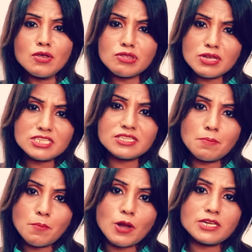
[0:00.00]
So it is
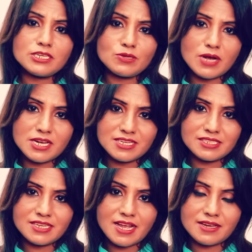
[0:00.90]
important to
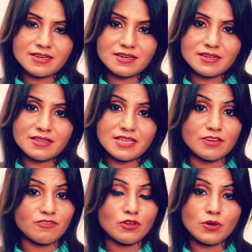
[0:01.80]
understand
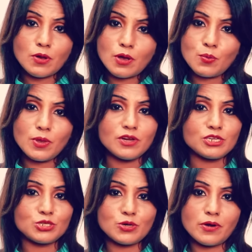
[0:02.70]
that if you're not very
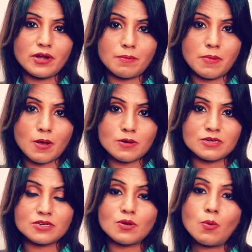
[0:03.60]
sure
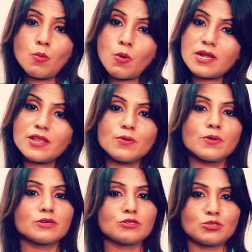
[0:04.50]
about what are you
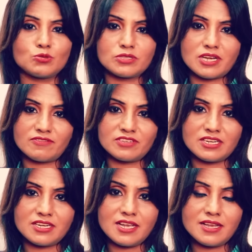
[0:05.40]
going to choose after
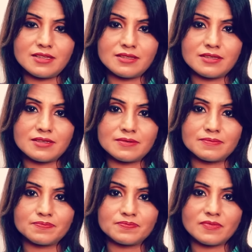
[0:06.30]
10th,
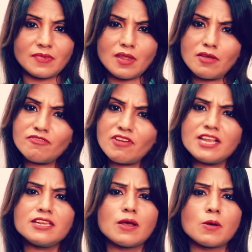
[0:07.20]

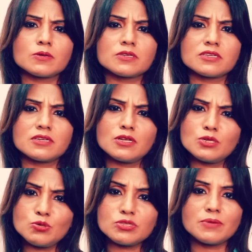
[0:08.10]
find out,
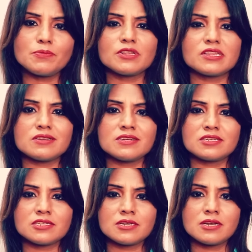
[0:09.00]
do some
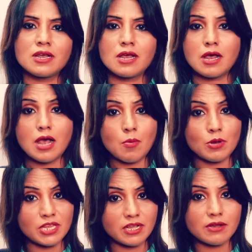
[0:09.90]
research
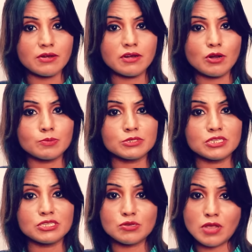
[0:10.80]
about the career
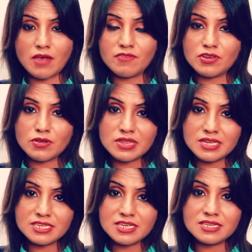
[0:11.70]
options you have in your
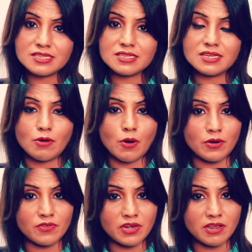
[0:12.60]
cities
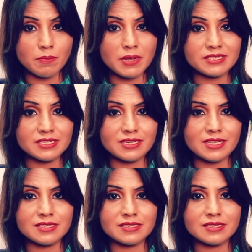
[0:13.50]
or the nearby
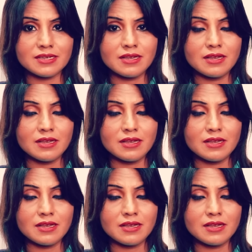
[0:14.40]
cities,